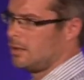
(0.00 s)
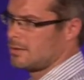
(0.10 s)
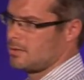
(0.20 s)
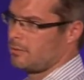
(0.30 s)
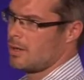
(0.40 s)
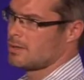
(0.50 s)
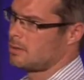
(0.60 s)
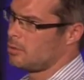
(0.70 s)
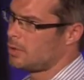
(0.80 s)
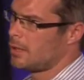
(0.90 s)
this device
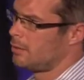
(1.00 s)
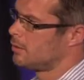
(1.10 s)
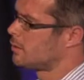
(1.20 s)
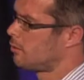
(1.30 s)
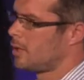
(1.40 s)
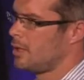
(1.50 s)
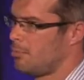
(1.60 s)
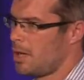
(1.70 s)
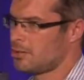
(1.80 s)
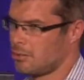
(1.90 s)
at all other than a screen, a
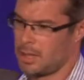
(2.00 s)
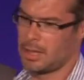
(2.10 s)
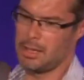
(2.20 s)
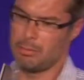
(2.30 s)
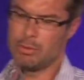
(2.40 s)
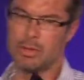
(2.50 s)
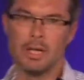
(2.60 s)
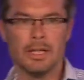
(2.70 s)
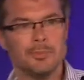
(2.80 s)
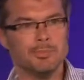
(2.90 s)
battery and a keyboard.
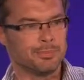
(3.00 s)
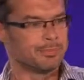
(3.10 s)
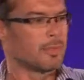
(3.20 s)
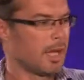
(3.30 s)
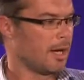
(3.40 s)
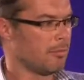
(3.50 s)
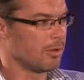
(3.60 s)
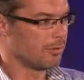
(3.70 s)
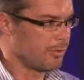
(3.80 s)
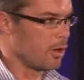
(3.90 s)

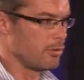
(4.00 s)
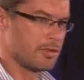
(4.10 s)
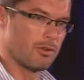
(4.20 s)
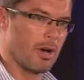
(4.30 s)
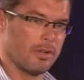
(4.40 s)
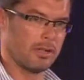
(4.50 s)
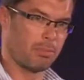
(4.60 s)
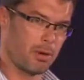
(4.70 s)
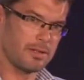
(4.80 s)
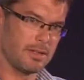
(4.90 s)
The phone is driving the
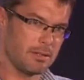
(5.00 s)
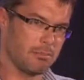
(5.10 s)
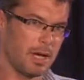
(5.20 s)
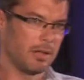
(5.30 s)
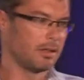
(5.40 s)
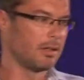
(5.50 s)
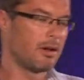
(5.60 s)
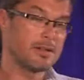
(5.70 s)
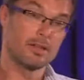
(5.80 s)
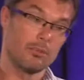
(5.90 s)
processing power. Now the
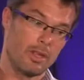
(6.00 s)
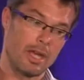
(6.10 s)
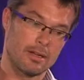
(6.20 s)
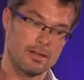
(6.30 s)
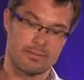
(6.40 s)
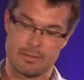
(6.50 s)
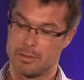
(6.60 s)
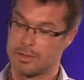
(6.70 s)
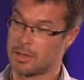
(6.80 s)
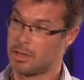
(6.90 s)
nice thing with that is from
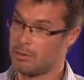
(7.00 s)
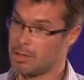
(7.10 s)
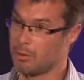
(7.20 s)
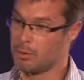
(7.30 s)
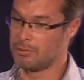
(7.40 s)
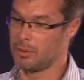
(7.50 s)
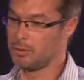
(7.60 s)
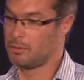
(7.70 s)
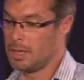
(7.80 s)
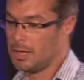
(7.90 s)
a security point of
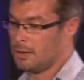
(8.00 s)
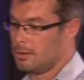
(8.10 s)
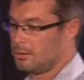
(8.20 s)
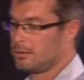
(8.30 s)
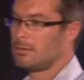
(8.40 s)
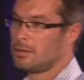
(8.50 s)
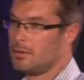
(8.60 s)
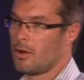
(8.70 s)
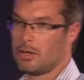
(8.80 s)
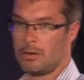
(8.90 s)
view,
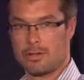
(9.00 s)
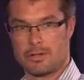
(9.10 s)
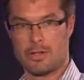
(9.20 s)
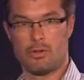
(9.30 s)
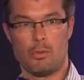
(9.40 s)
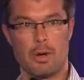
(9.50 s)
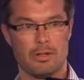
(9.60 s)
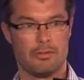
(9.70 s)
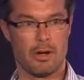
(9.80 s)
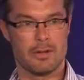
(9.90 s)
you've only got to secure one
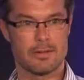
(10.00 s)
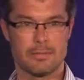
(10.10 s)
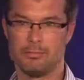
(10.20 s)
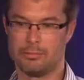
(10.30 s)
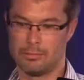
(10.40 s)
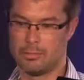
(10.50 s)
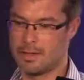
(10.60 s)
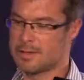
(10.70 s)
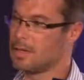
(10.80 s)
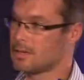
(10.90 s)
device.
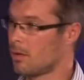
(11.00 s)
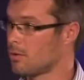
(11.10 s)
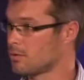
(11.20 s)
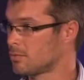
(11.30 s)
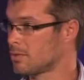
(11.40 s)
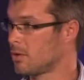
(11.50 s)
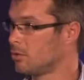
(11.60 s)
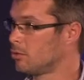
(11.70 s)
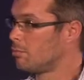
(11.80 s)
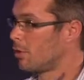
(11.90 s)
This gets lost or
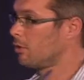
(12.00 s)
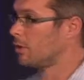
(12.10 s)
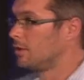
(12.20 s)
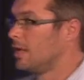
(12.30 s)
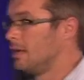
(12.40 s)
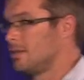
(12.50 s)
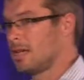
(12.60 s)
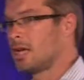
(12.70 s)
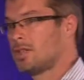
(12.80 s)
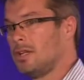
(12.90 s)
stolen or broken, there's
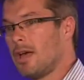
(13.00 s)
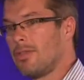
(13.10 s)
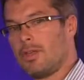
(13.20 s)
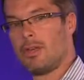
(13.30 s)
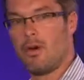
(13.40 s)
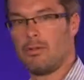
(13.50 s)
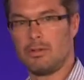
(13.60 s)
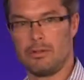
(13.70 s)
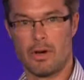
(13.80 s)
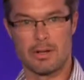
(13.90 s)
actually nothing on
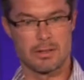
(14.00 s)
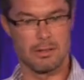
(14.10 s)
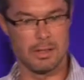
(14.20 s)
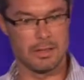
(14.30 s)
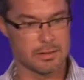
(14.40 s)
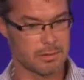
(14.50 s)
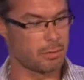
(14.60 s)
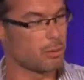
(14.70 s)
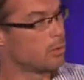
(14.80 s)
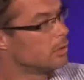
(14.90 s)
the device that you need to
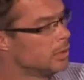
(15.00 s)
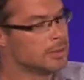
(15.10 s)
support.